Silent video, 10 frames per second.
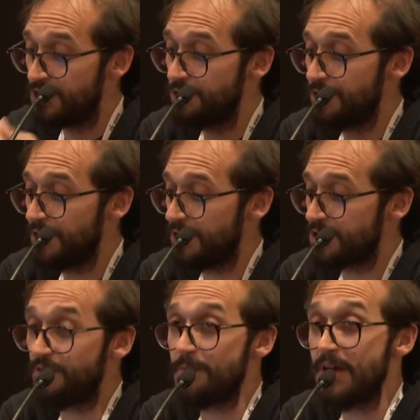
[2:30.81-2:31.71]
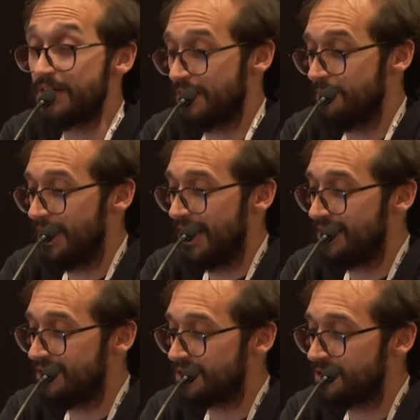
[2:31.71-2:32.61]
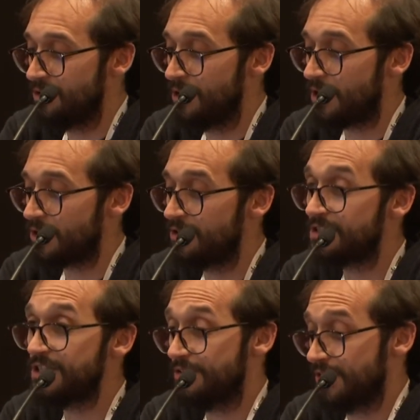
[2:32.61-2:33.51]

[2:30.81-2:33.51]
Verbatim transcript: two thirds of American millennials do not consider